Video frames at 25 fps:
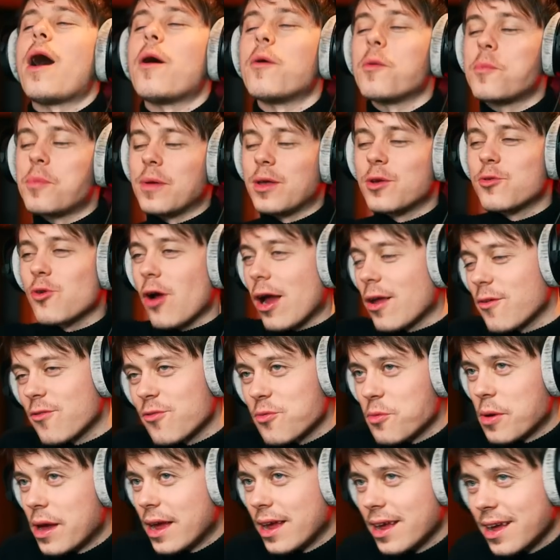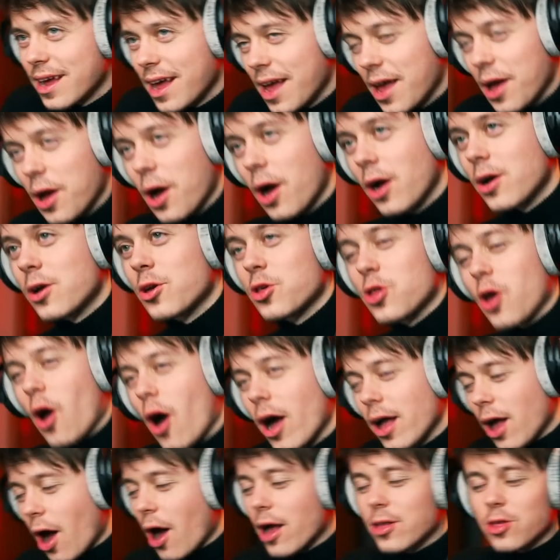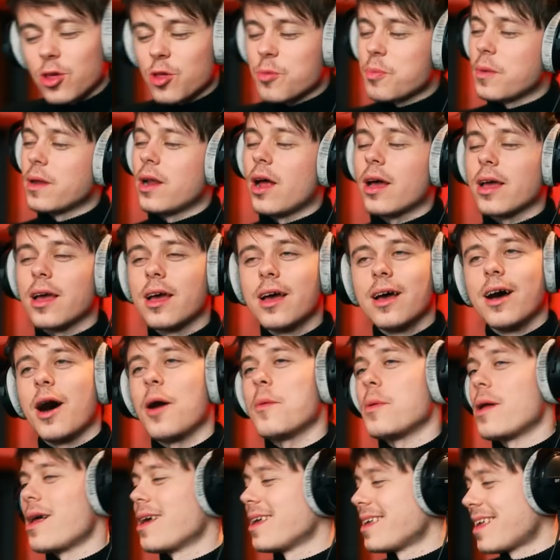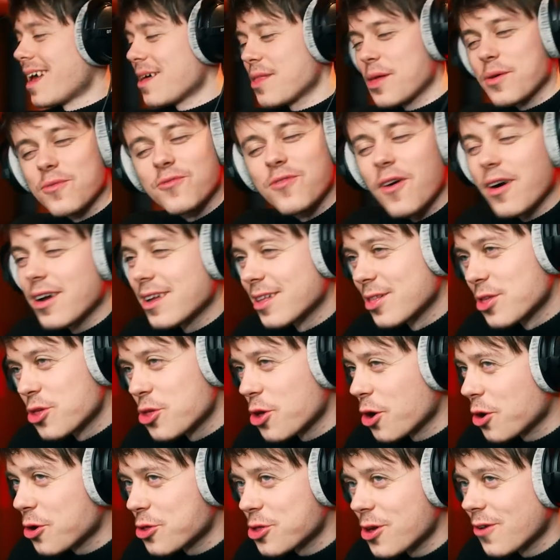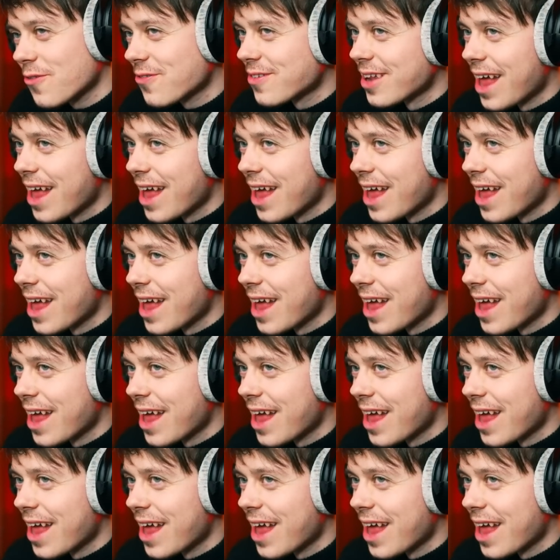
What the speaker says: that would be great for me. Because I'd be like, get their fucking socks off